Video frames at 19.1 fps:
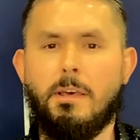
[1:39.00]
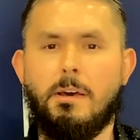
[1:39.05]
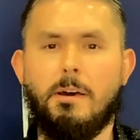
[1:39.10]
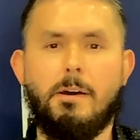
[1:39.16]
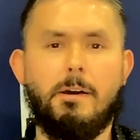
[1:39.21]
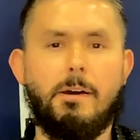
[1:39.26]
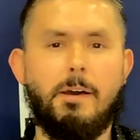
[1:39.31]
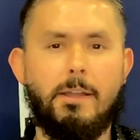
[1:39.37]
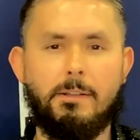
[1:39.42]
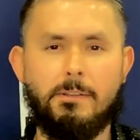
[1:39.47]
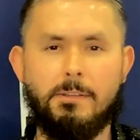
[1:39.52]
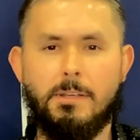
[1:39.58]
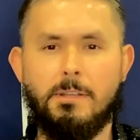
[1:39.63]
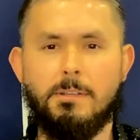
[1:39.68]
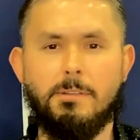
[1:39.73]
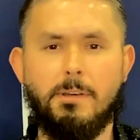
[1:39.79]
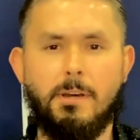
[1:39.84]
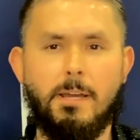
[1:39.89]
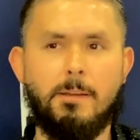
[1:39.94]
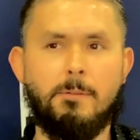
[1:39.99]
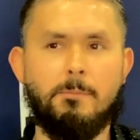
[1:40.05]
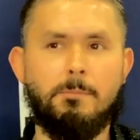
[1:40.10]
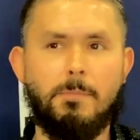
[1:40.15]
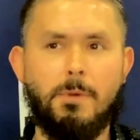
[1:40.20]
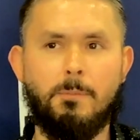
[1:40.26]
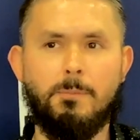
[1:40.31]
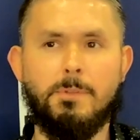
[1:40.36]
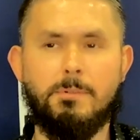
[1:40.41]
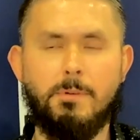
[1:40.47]
Uh, I lead, I'm,
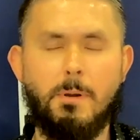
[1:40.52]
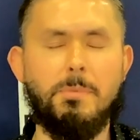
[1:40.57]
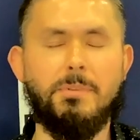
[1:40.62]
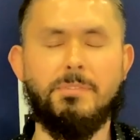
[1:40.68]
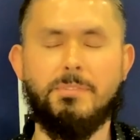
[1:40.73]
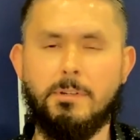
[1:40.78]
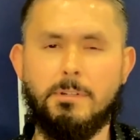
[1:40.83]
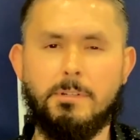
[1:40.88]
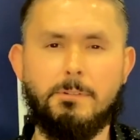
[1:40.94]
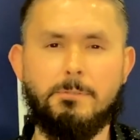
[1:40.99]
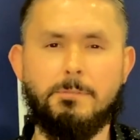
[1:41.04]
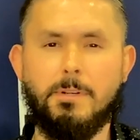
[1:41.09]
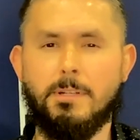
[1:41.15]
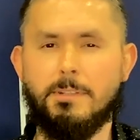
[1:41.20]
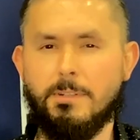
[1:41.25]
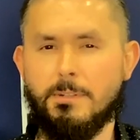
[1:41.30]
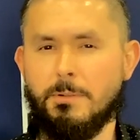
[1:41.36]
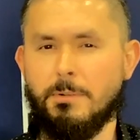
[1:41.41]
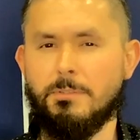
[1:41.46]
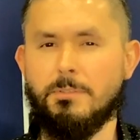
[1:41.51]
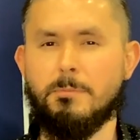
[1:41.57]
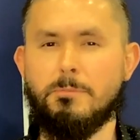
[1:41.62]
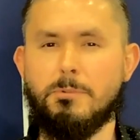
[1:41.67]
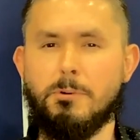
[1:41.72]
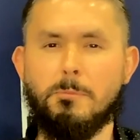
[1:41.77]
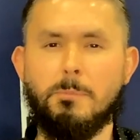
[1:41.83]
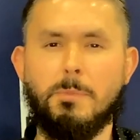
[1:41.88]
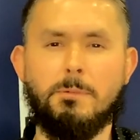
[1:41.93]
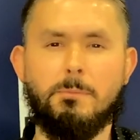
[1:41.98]
I'm the representative for continuous
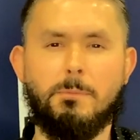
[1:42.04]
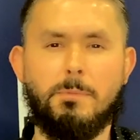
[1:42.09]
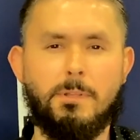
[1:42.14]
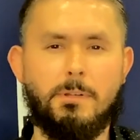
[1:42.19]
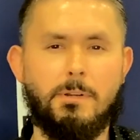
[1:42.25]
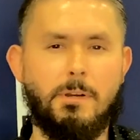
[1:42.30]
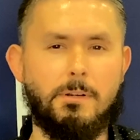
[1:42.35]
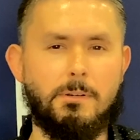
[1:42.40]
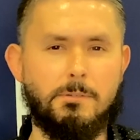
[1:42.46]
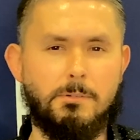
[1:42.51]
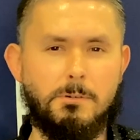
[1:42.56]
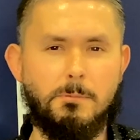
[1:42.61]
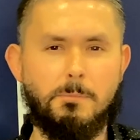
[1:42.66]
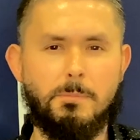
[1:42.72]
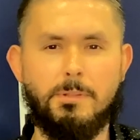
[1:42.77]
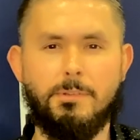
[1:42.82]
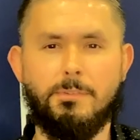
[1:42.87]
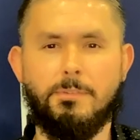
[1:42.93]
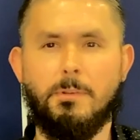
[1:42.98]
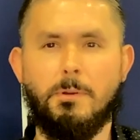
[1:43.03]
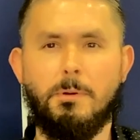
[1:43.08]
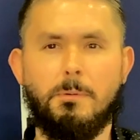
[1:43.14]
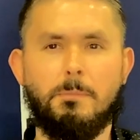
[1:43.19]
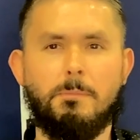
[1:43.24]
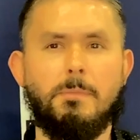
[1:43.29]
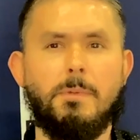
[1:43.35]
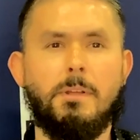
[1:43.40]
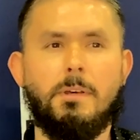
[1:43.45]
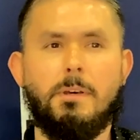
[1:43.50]
improvement within our group. And so
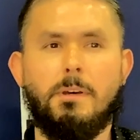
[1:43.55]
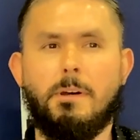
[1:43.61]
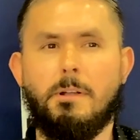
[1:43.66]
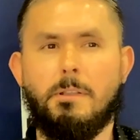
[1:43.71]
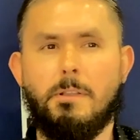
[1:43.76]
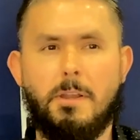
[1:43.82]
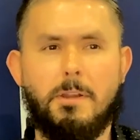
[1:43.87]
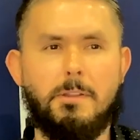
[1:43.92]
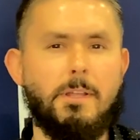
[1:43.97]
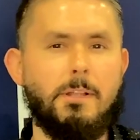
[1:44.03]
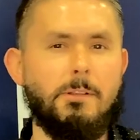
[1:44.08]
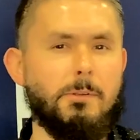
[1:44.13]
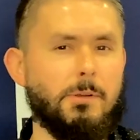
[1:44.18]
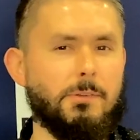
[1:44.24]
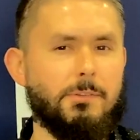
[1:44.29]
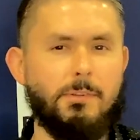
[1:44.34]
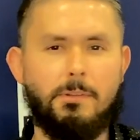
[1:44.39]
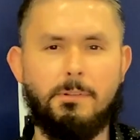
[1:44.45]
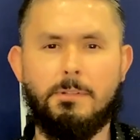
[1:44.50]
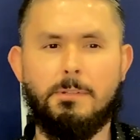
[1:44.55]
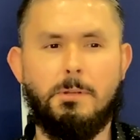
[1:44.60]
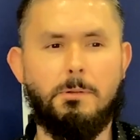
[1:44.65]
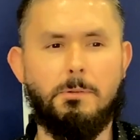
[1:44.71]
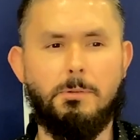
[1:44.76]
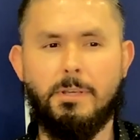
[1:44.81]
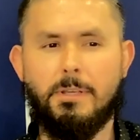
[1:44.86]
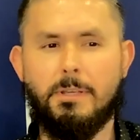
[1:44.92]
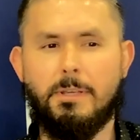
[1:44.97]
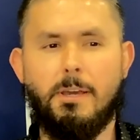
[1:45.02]
a lot of that looks at, you know,
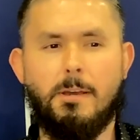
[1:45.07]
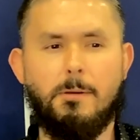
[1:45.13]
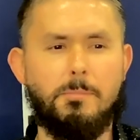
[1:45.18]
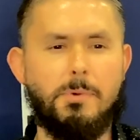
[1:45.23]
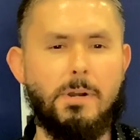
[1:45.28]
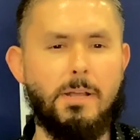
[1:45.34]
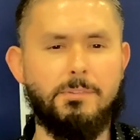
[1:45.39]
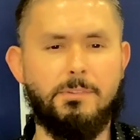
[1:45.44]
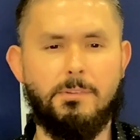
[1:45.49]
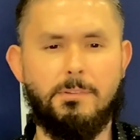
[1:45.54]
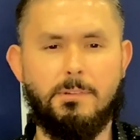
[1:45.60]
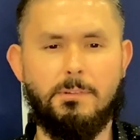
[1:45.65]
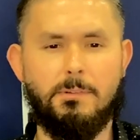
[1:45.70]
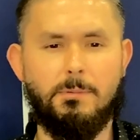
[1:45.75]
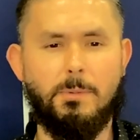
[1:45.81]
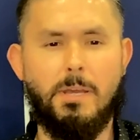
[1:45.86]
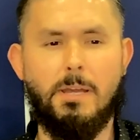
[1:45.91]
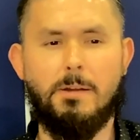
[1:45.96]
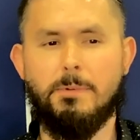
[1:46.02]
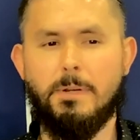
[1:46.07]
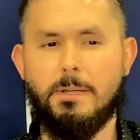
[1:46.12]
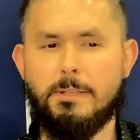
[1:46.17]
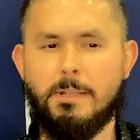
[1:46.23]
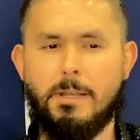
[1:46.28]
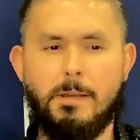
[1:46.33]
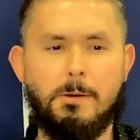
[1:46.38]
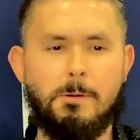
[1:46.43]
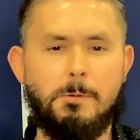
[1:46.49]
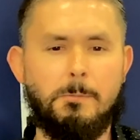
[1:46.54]
looking at processes we have right
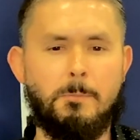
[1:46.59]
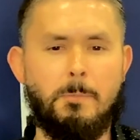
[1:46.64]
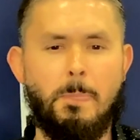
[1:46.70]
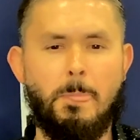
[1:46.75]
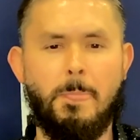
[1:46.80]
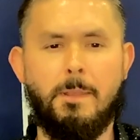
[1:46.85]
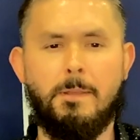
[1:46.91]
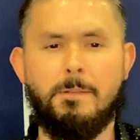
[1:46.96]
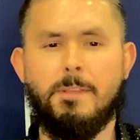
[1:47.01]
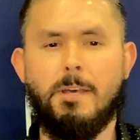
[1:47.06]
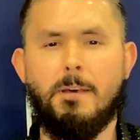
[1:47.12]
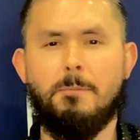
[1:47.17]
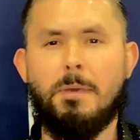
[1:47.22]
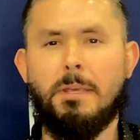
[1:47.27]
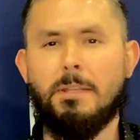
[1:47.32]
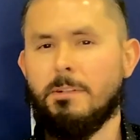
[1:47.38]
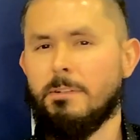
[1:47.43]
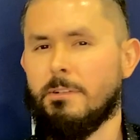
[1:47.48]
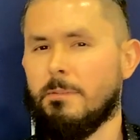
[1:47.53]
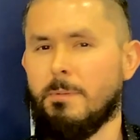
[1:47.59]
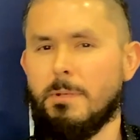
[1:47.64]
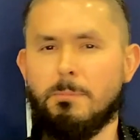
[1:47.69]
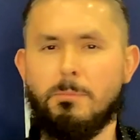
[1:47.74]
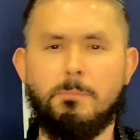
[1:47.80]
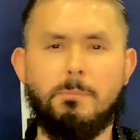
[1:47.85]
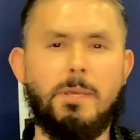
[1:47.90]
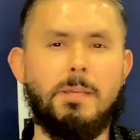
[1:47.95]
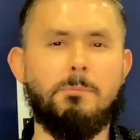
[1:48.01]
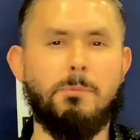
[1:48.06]
now that may need to be
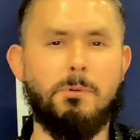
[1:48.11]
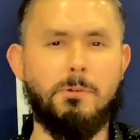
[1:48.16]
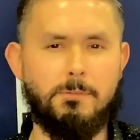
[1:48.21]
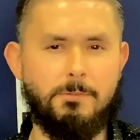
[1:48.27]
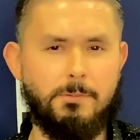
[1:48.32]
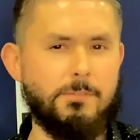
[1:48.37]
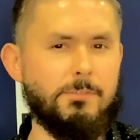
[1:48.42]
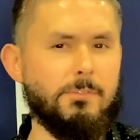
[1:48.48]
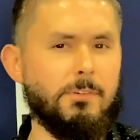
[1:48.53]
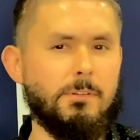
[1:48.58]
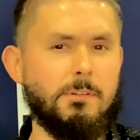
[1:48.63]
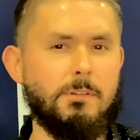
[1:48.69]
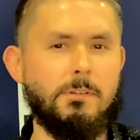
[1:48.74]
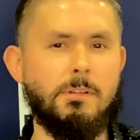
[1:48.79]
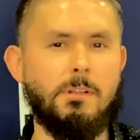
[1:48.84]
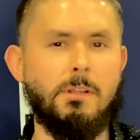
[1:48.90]
made more efficient.